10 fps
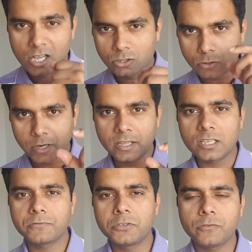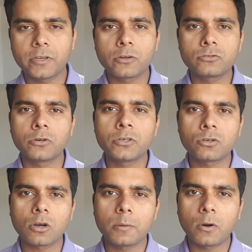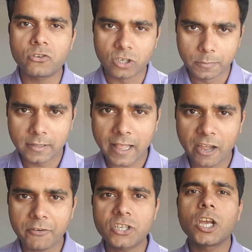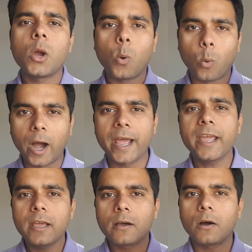So today in this video we are going to talk about German language, why